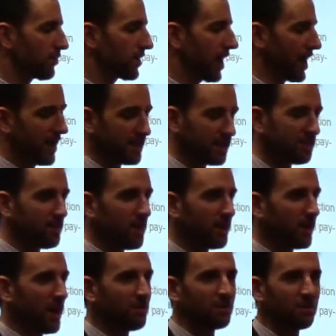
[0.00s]
I got this
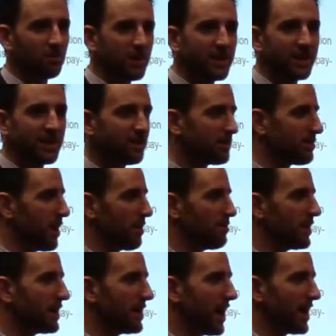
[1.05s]
bill and I was reading it. It was about
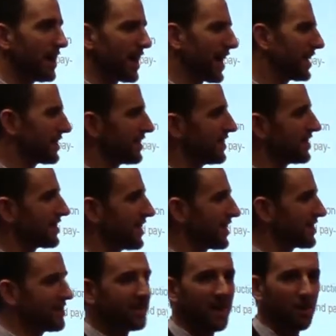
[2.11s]
midnight. And I got to this
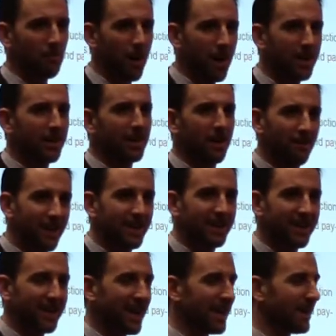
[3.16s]
section and I read it
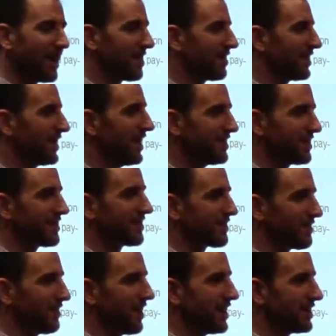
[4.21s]
again, and I thought that's
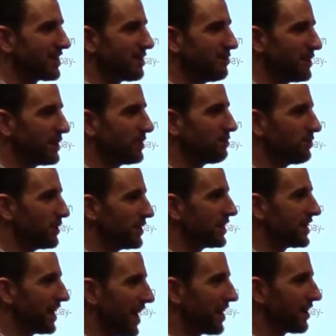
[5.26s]
just great. Somebody's
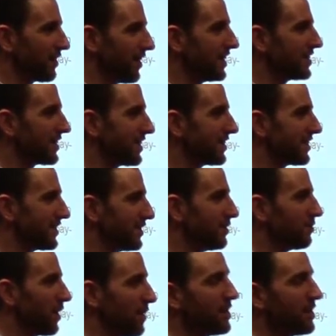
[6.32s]
really got a great sense of humor.